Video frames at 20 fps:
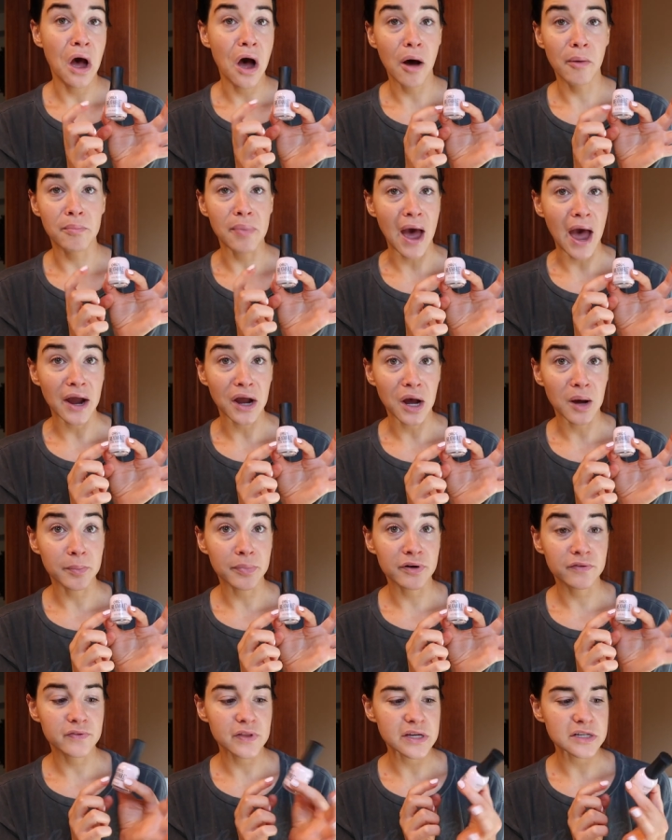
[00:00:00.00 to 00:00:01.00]
a
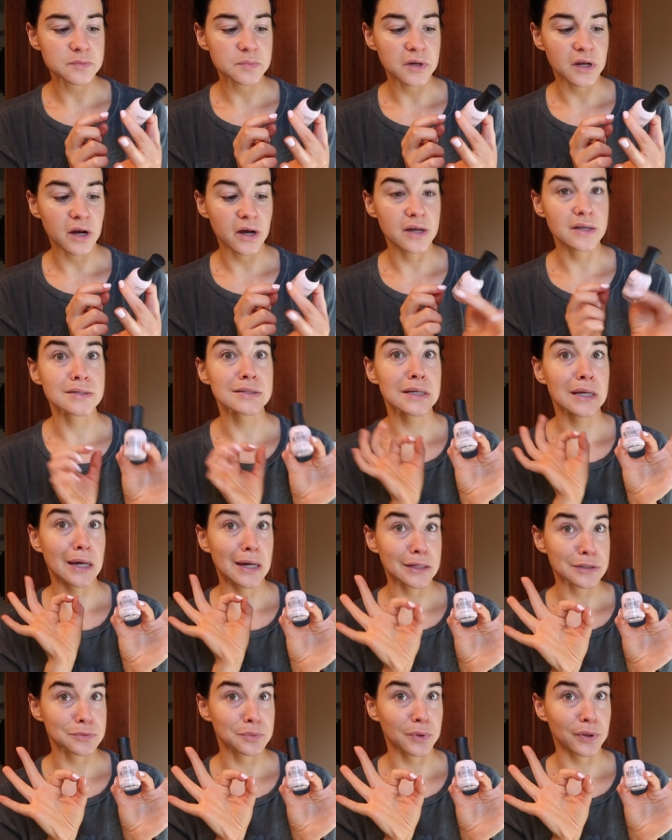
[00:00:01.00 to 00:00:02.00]
backup of this because
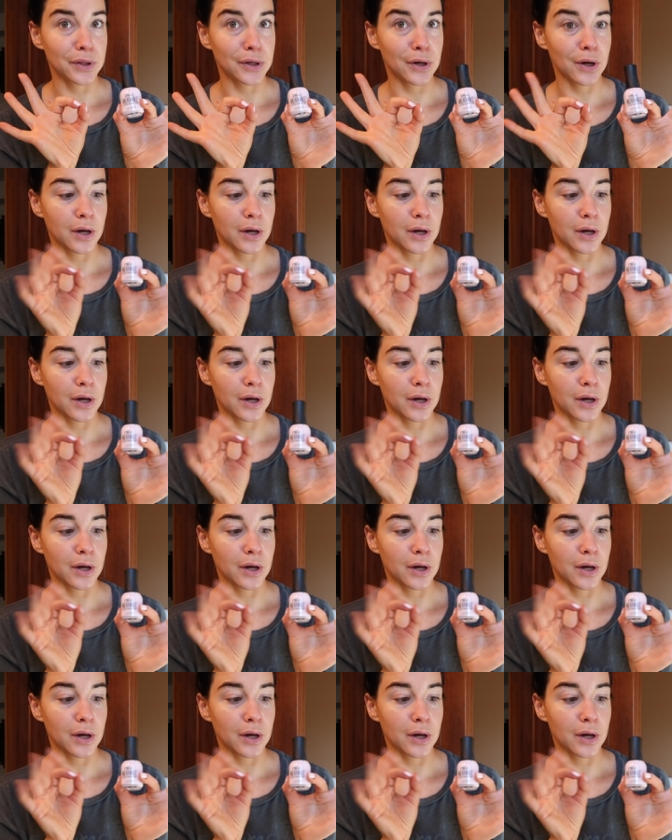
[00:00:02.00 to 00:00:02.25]
it's really